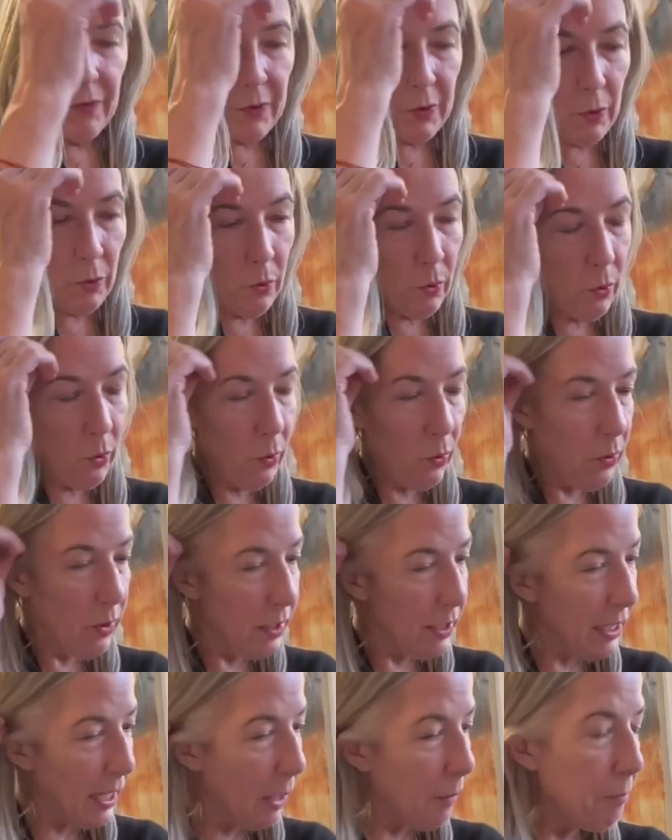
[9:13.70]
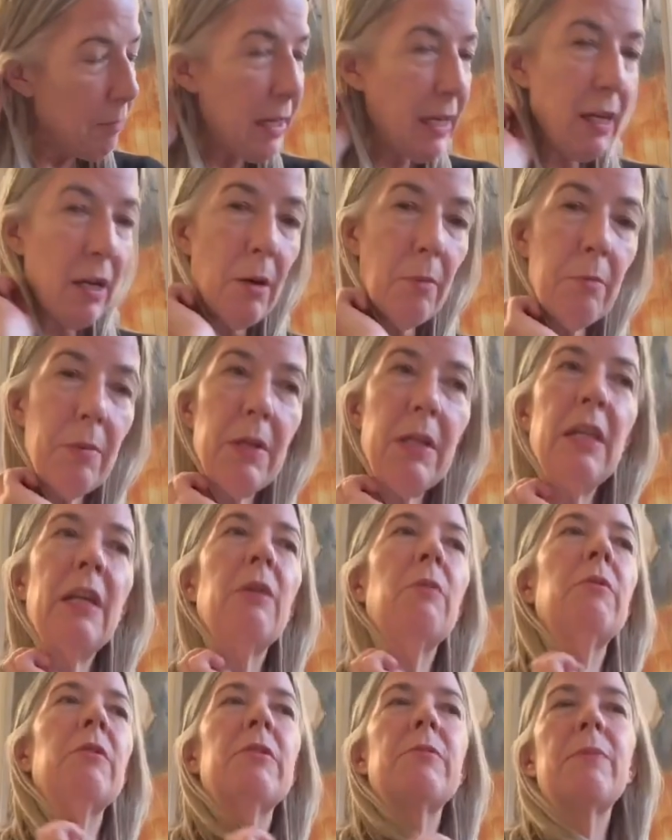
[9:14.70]
who kept me company
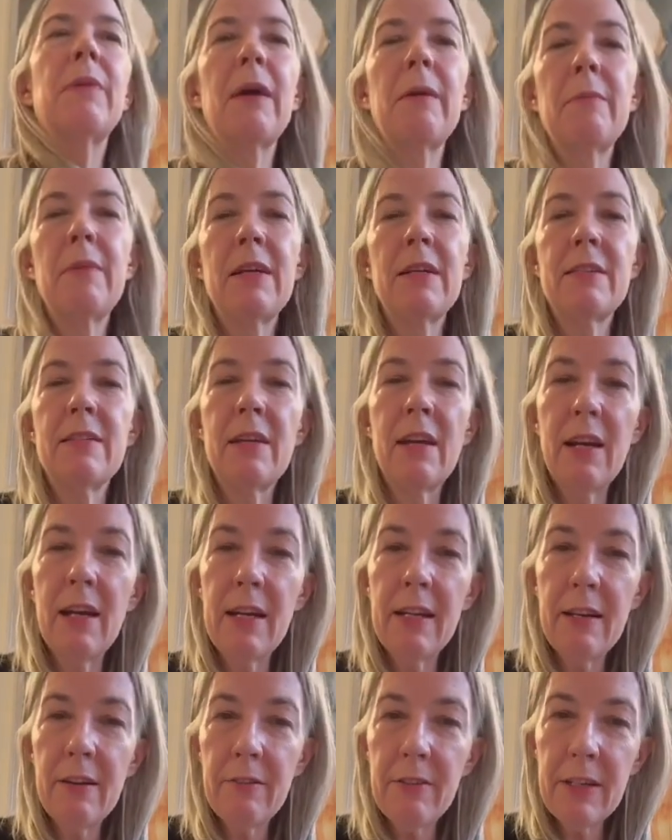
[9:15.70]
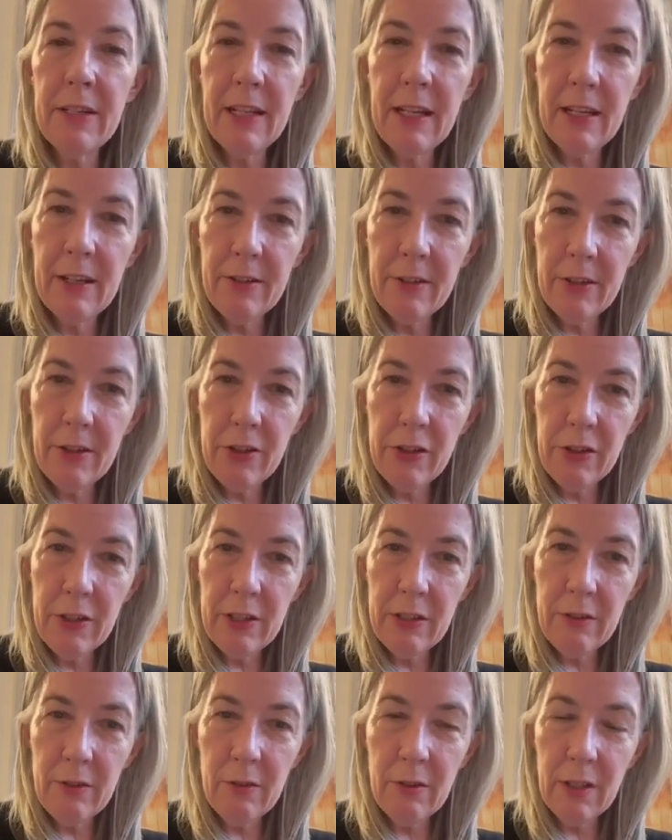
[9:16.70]
and was by my side every day at nursery
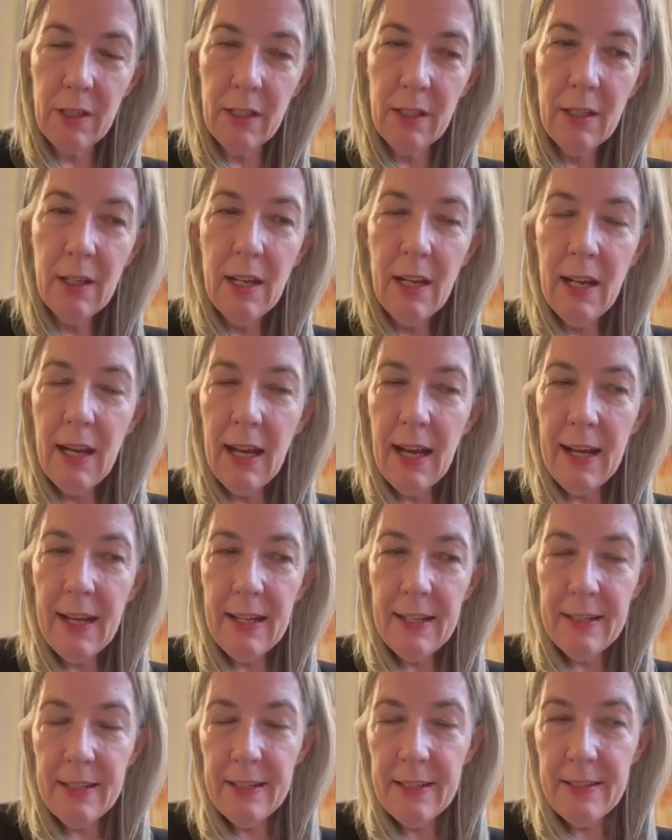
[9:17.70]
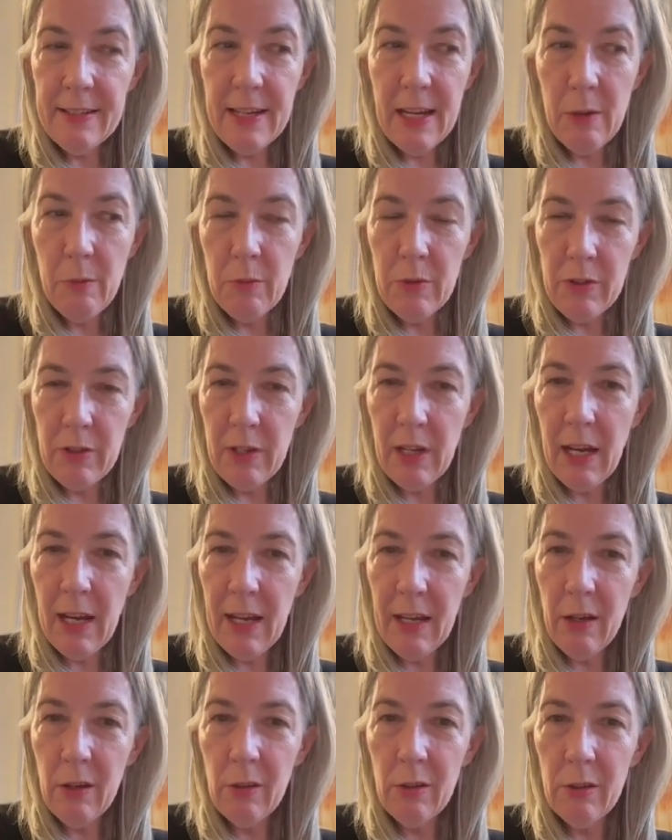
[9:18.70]
school. And his name was
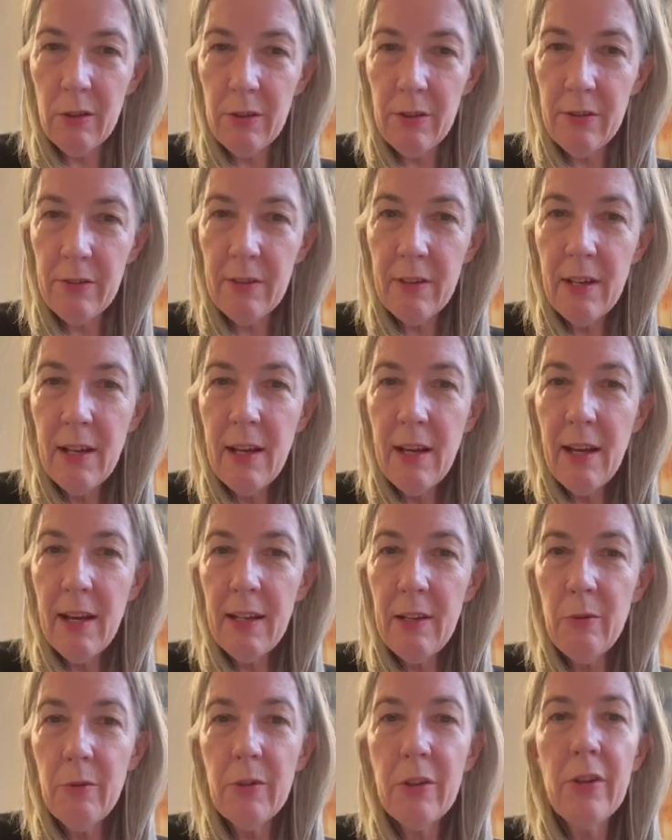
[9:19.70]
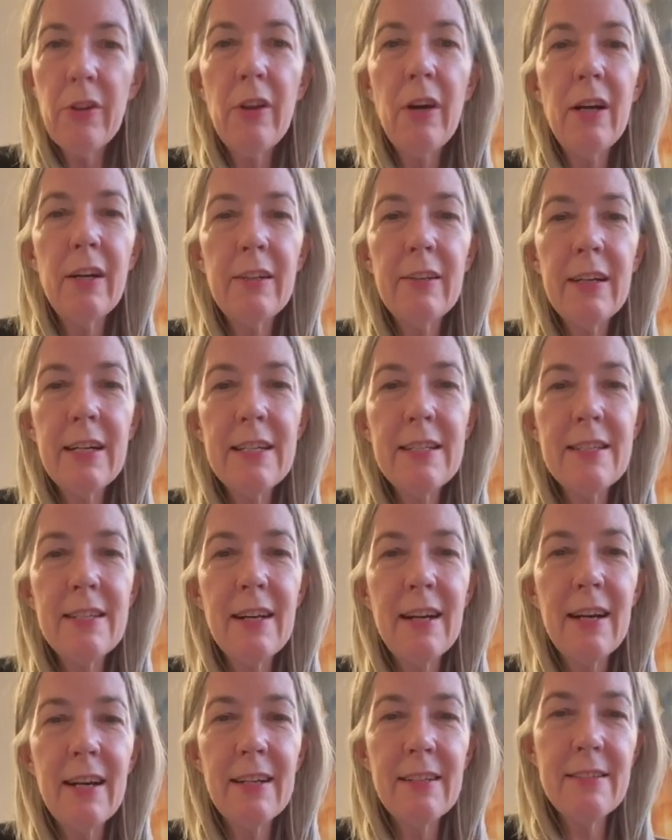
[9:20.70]
Guy Hose. He wore long gray
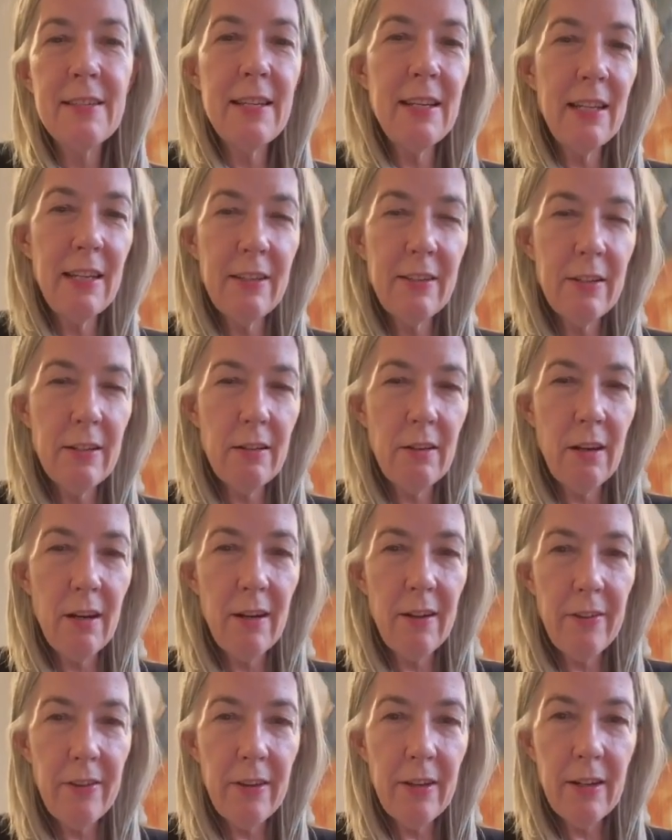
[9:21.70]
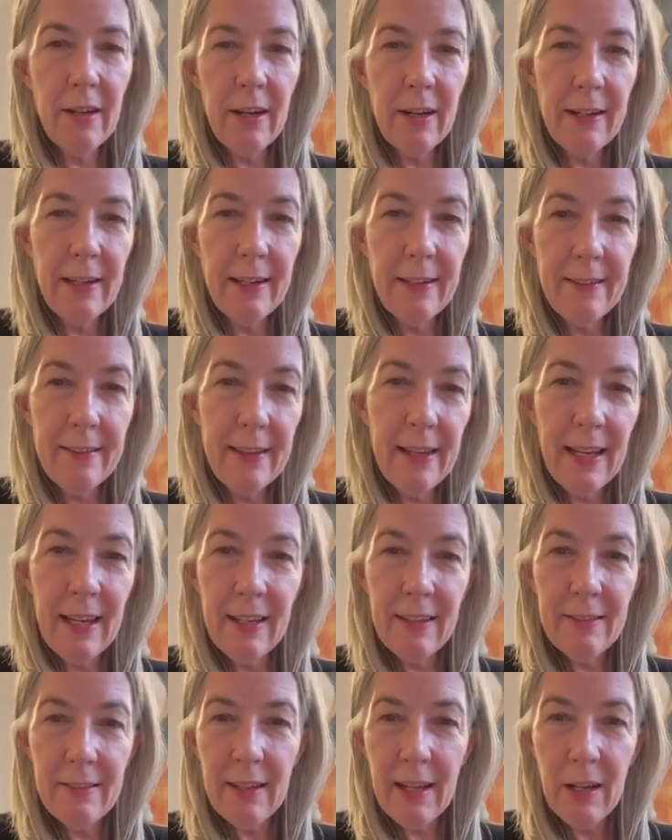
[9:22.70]
socks and he did all the naughty
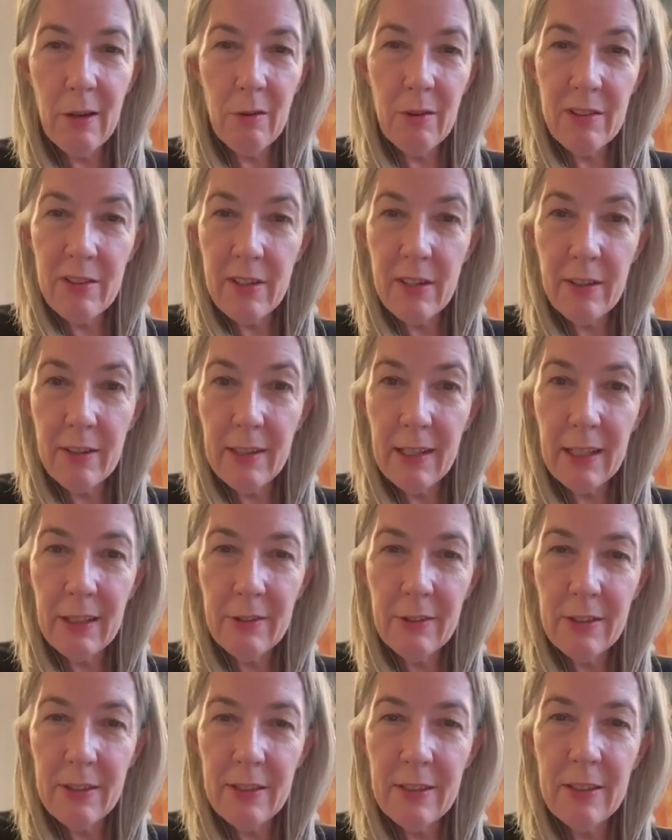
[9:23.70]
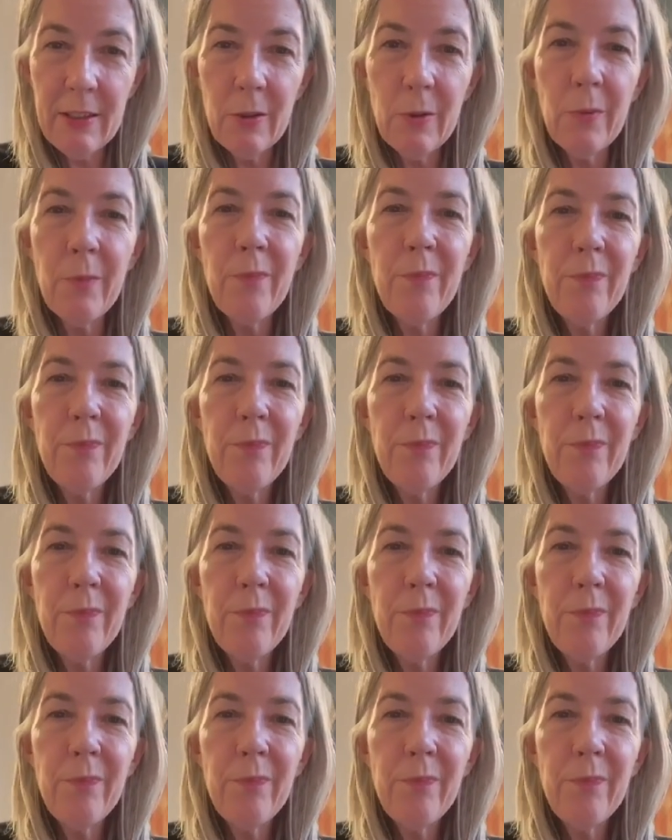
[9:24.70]
things I wasn't allowed to do.